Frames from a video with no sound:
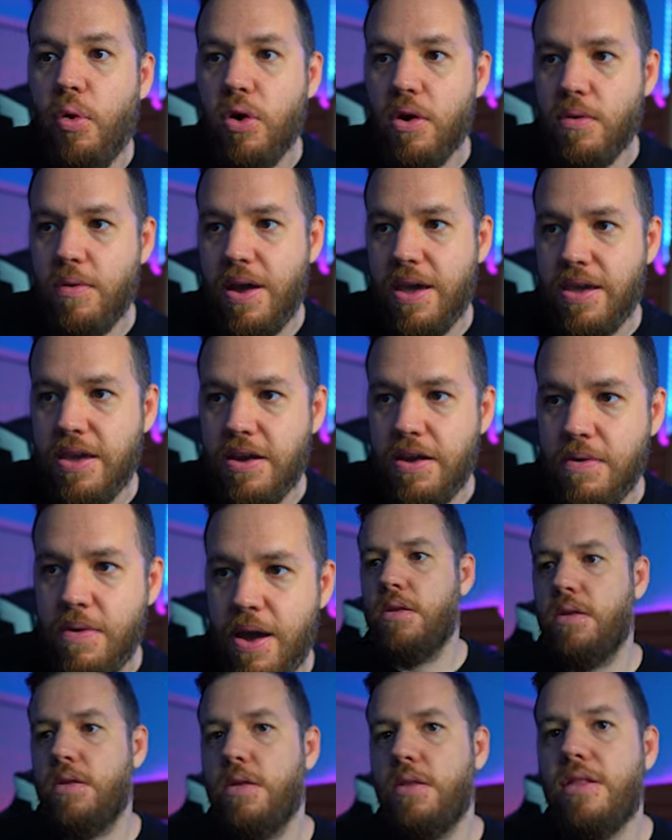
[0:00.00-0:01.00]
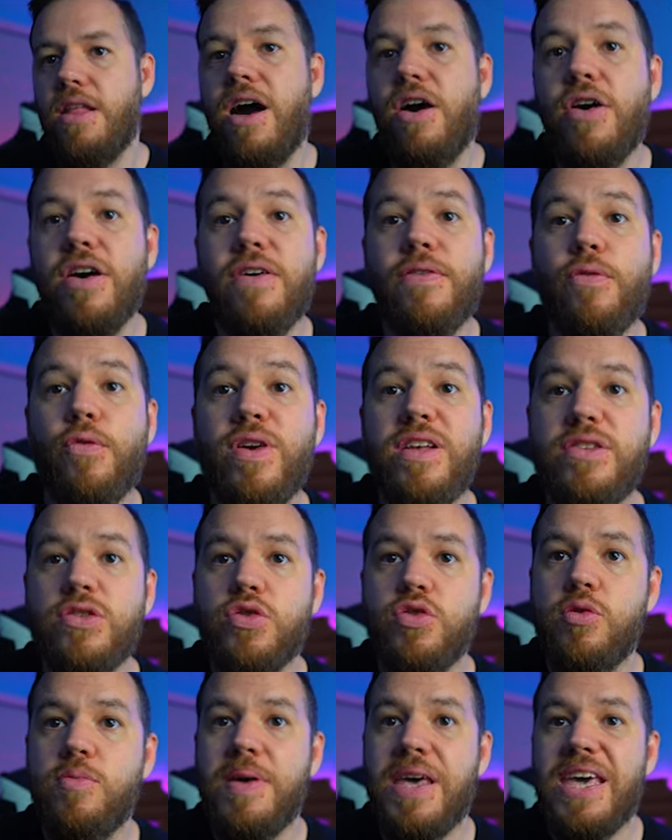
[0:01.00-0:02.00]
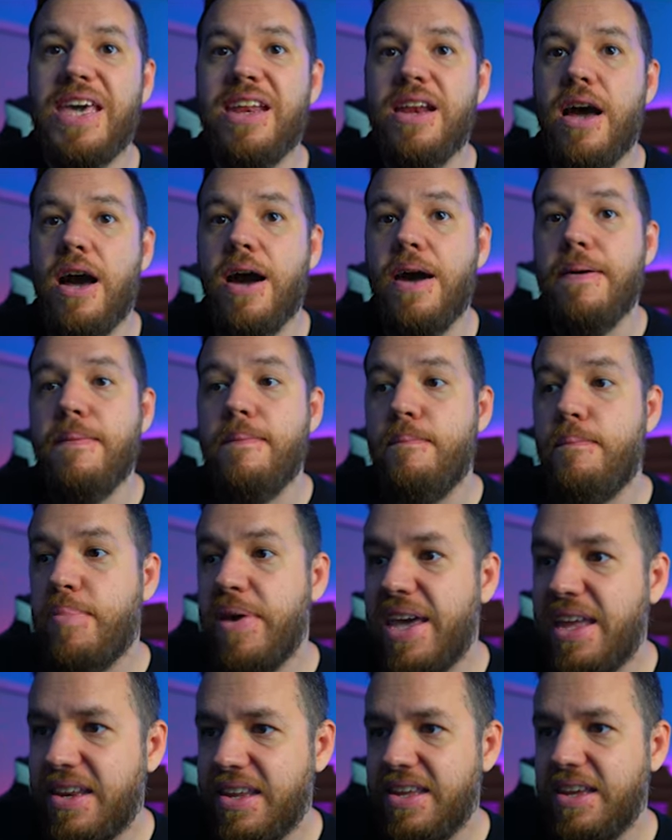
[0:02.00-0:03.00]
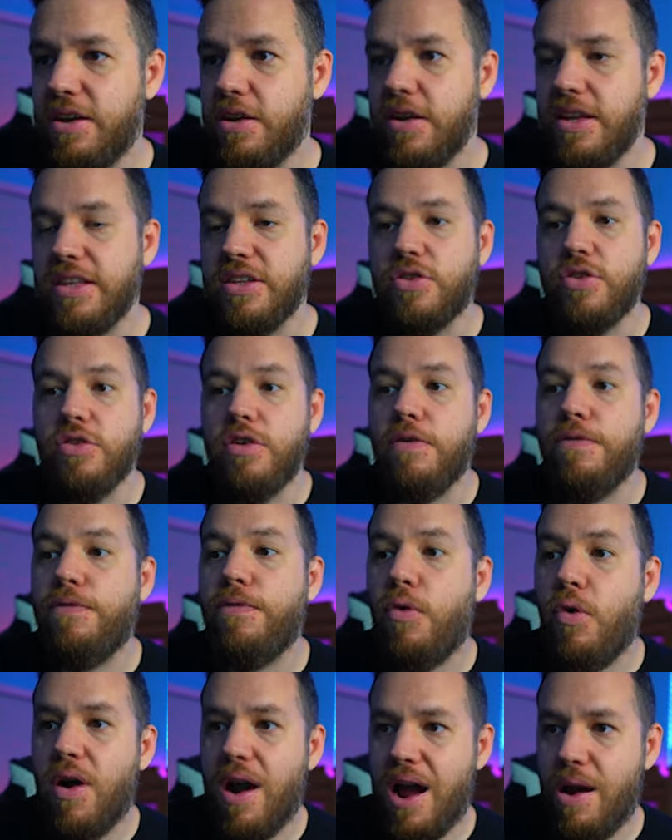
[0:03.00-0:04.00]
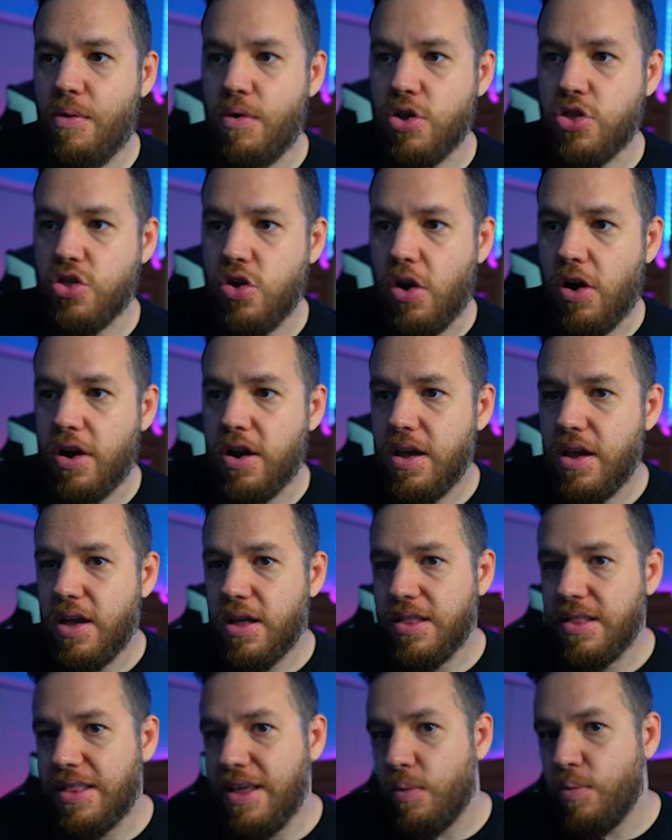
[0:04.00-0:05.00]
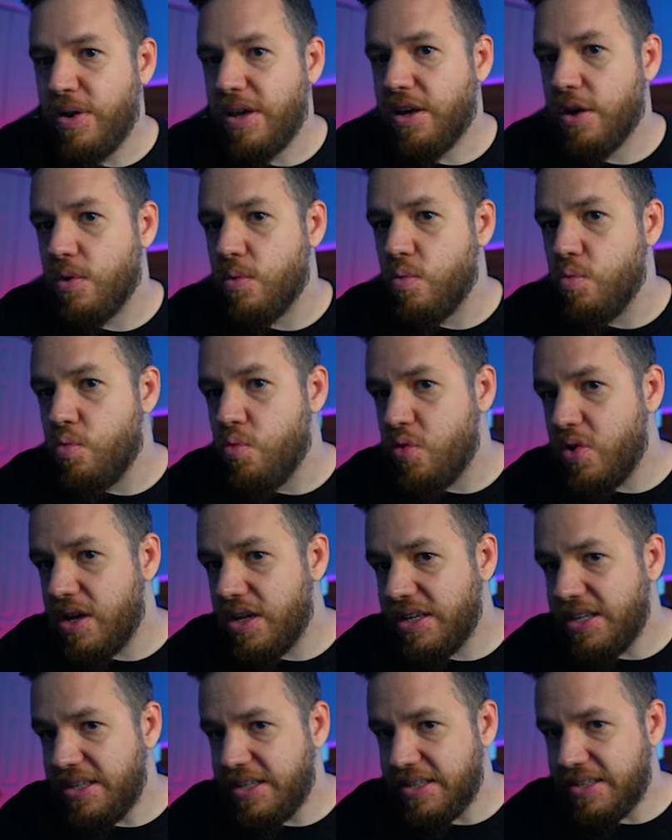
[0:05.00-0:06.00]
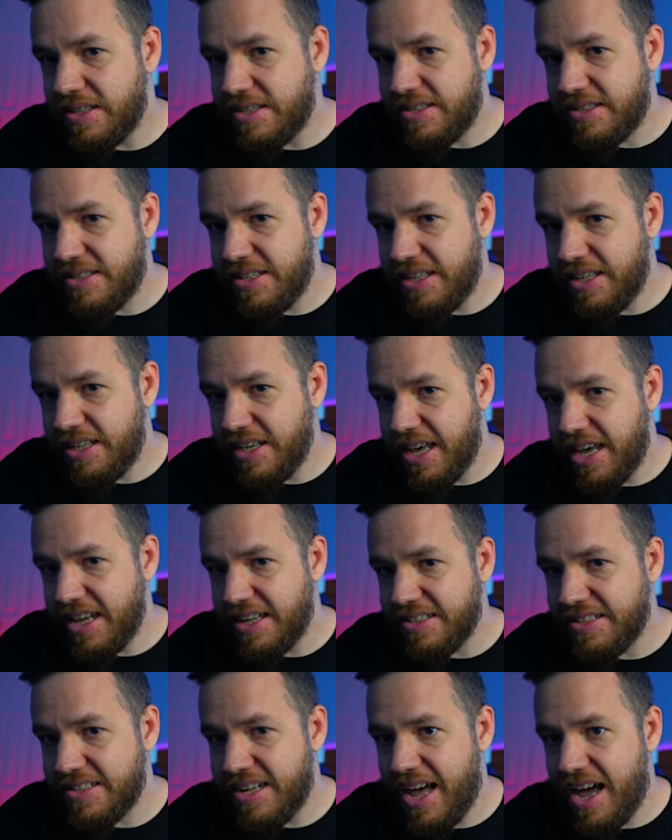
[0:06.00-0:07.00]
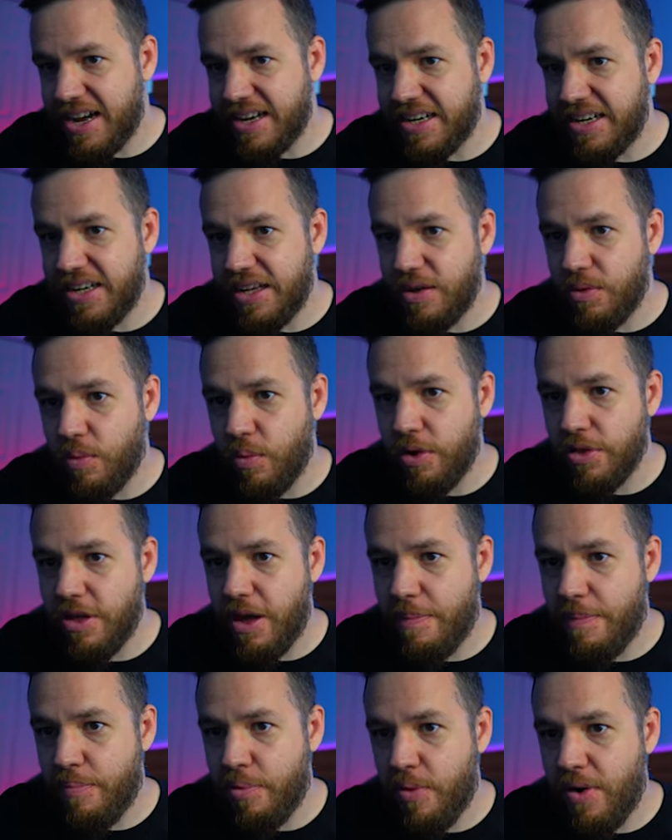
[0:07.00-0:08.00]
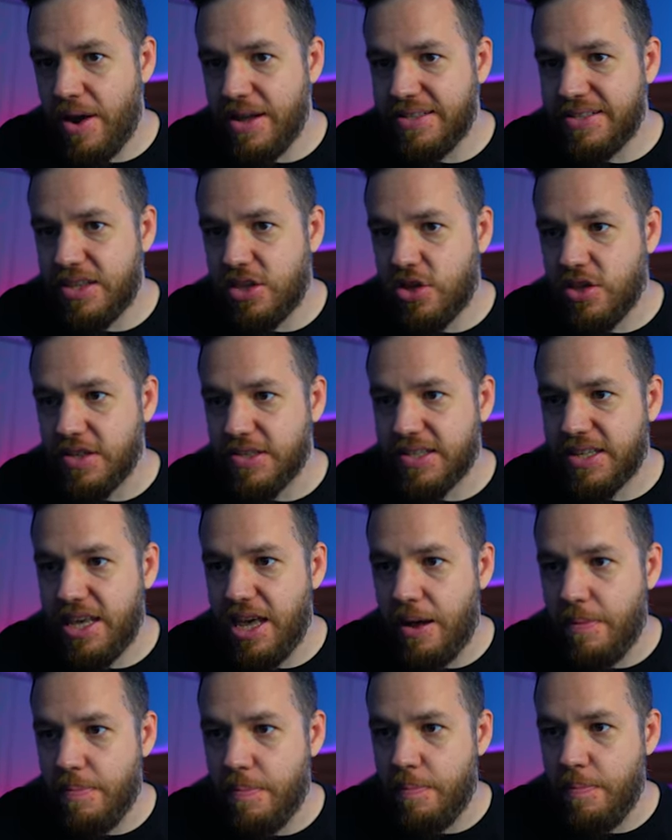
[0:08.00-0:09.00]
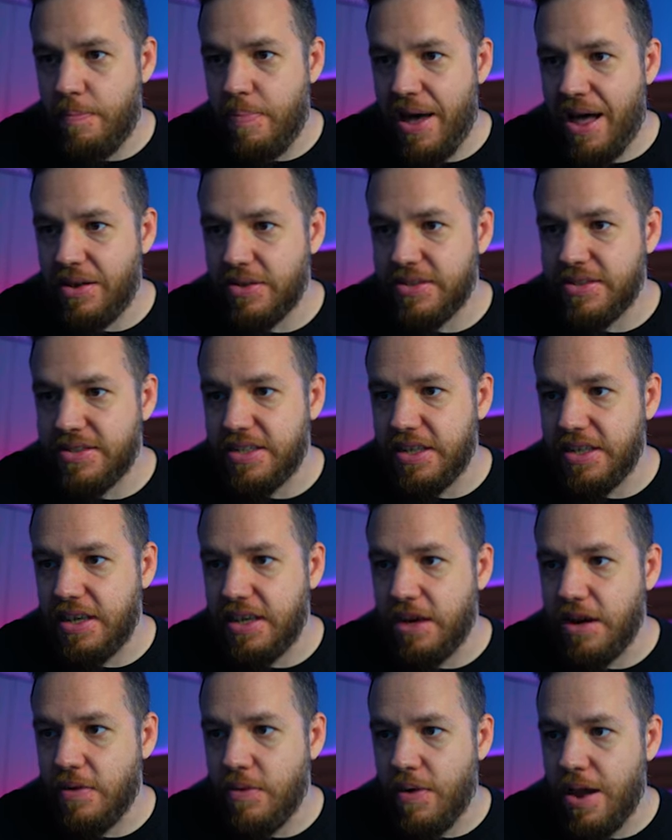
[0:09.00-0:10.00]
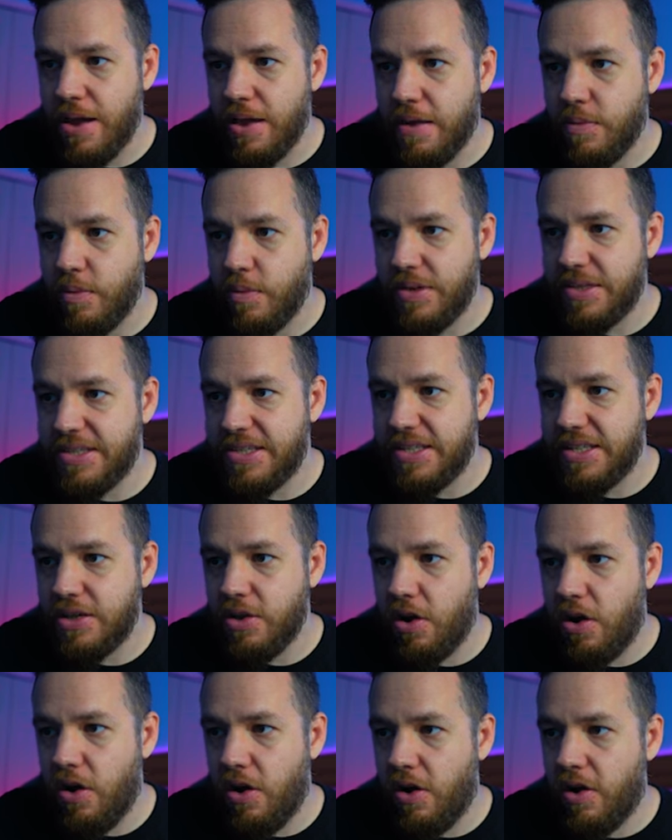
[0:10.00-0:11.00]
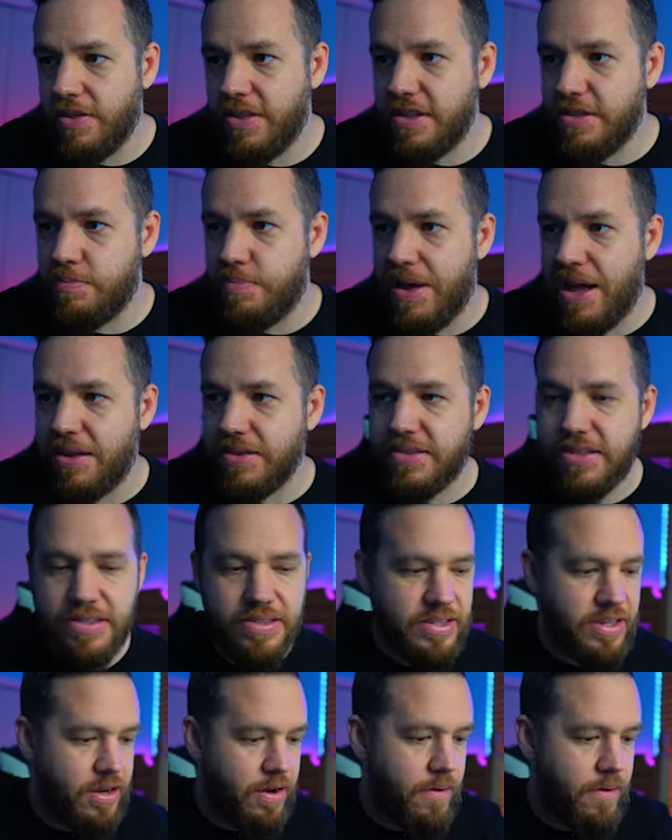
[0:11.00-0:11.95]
right here, right? Now, if we zoom in a bit here into the four hour chart, then we can really see exactly where that price just kept bouncing here, right? We see all these bounces here.